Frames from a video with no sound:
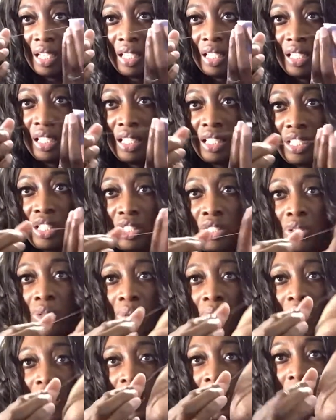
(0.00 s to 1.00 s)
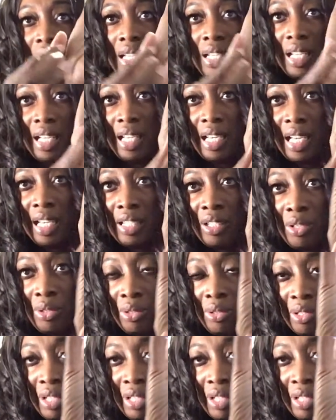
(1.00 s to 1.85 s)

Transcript: this thread, and I know you